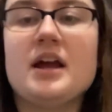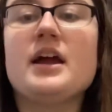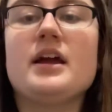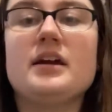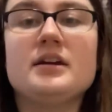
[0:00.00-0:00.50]

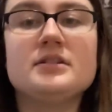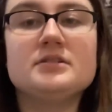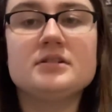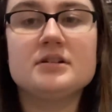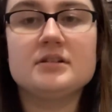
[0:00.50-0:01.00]

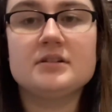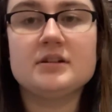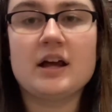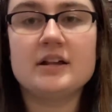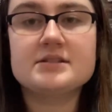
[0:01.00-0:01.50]
And
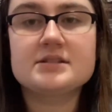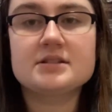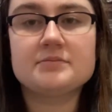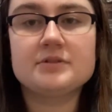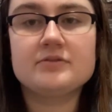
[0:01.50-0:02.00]
that's
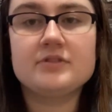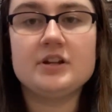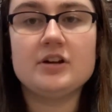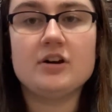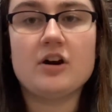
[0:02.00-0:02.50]
some of
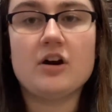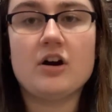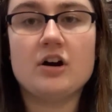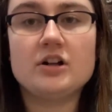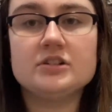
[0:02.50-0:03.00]
the
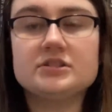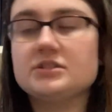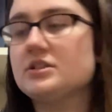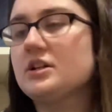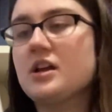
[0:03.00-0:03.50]
art.